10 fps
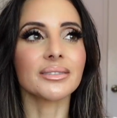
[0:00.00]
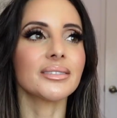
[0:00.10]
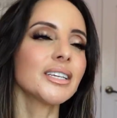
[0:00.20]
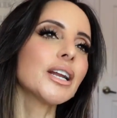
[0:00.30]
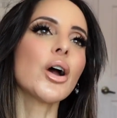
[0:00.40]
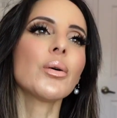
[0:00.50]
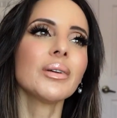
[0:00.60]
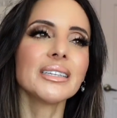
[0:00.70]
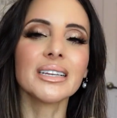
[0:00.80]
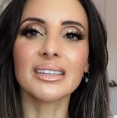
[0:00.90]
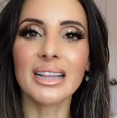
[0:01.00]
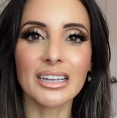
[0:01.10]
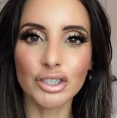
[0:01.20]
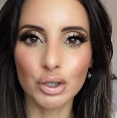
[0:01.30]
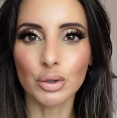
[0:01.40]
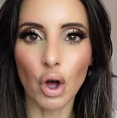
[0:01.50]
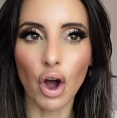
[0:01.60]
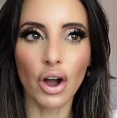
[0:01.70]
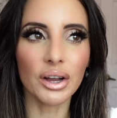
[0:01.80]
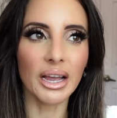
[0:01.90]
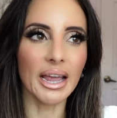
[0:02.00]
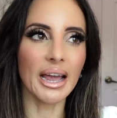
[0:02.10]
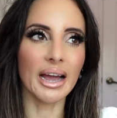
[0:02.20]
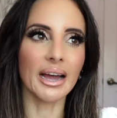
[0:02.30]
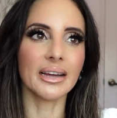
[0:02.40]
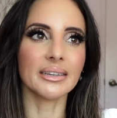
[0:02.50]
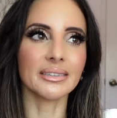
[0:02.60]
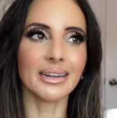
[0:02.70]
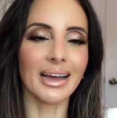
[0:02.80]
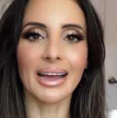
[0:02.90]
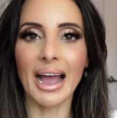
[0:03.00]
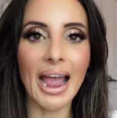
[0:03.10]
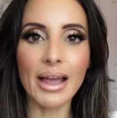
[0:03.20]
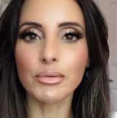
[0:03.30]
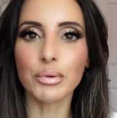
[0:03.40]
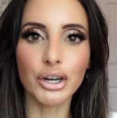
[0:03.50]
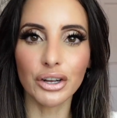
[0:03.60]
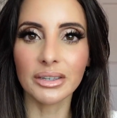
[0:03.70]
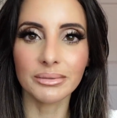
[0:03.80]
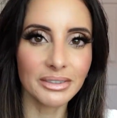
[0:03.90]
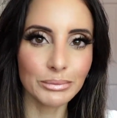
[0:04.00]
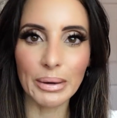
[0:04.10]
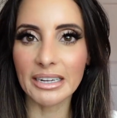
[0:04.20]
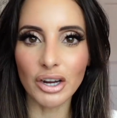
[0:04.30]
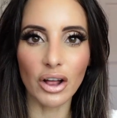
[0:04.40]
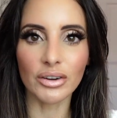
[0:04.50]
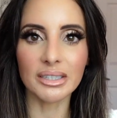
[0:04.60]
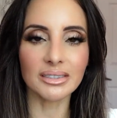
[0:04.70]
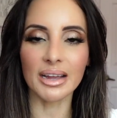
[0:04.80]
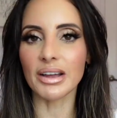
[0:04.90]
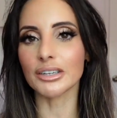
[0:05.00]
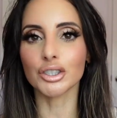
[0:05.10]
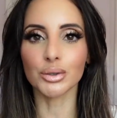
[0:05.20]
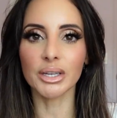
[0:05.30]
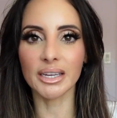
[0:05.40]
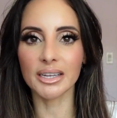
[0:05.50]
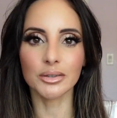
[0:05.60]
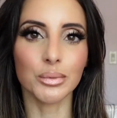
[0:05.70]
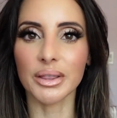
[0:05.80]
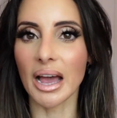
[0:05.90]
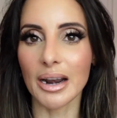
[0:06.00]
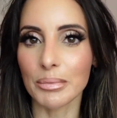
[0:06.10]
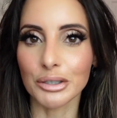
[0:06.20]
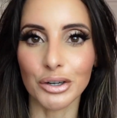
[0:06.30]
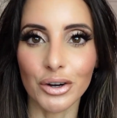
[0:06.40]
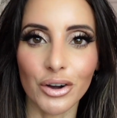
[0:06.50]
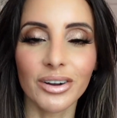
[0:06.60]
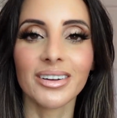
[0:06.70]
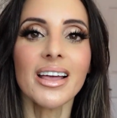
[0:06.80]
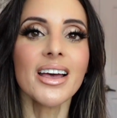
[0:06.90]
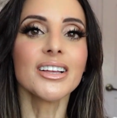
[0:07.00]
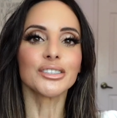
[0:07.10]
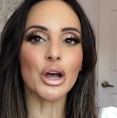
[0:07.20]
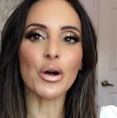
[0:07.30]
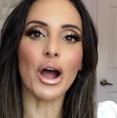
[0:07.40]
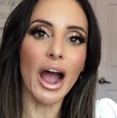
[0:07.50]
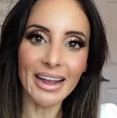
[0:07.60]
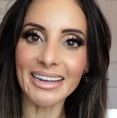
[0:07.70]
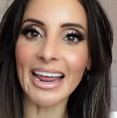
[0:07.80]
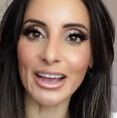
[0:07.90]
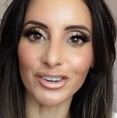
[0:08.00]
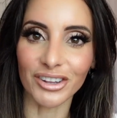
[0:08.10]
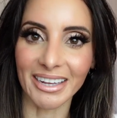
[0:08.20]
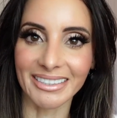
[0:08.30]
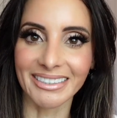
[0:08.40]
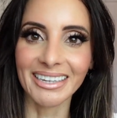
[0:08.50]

you know, it doesn't last too long. And I have a pretty good pain tolerance. I've had 2 kids without a epidural, so I can handle it.